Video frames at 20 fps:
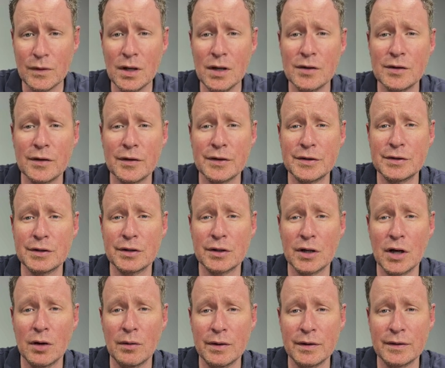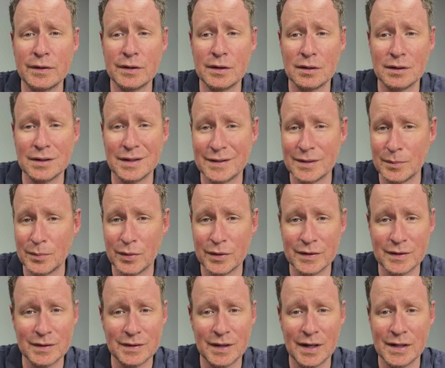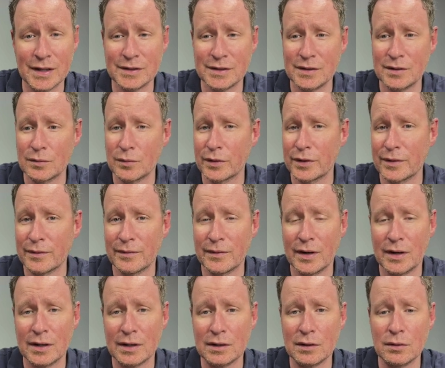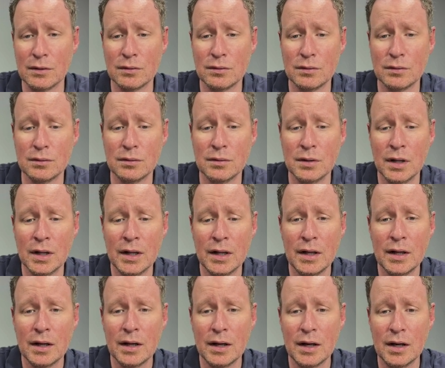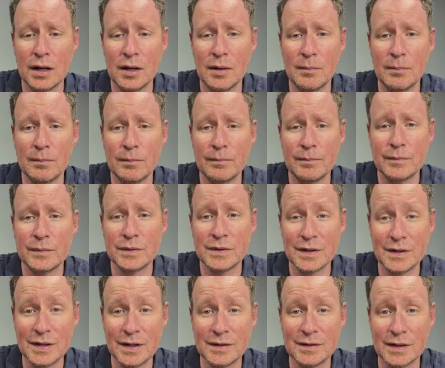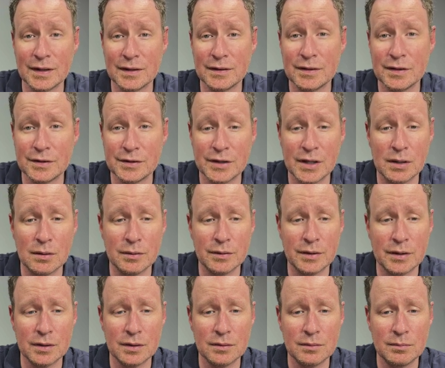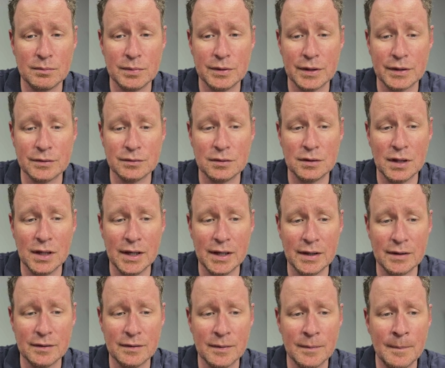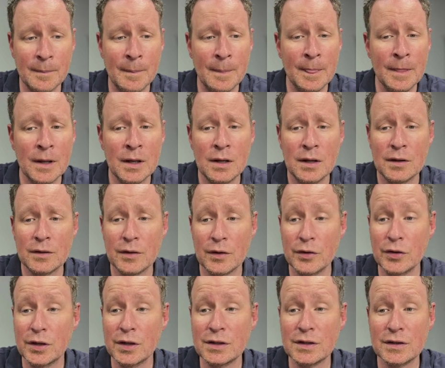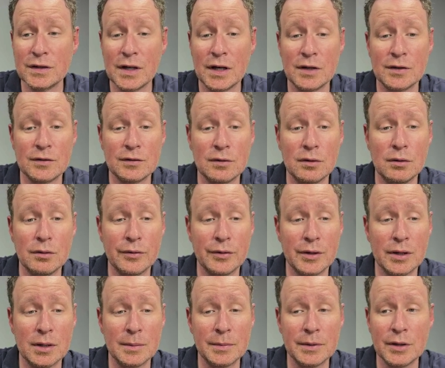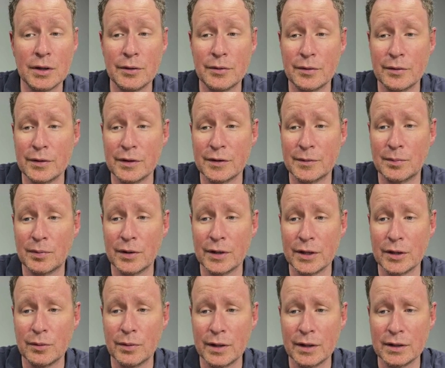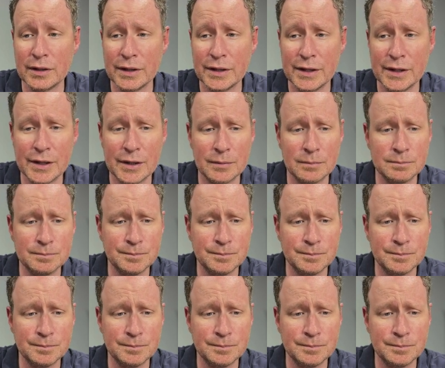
so that you can go into your listing presentation with a very local statistics to share with the potential clients. So you can just kind of scroll through. I'm going to go through these pretty quickly here.